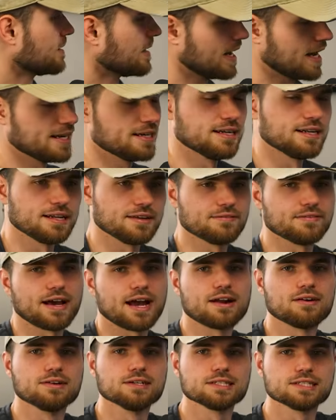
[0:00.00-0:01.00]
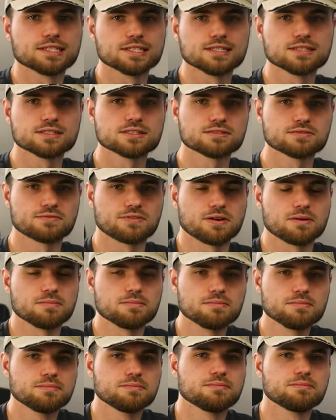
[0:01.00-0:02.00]
gotten any viruses
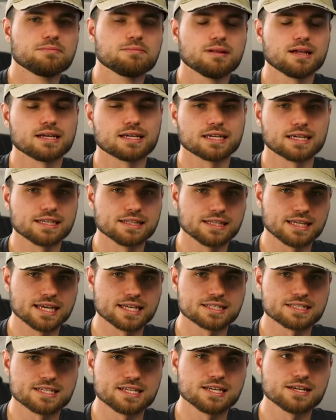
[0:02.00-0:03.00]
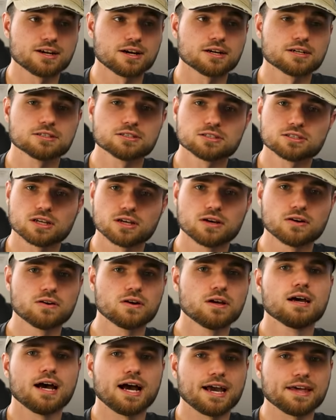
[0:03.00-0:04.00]
from plugging in the SD card, so
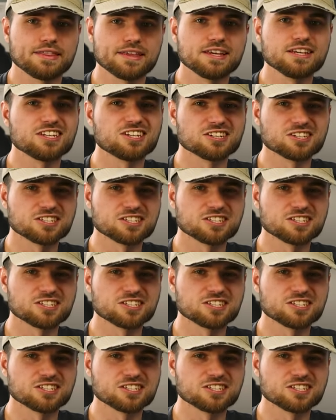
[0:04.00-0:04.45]
I think you're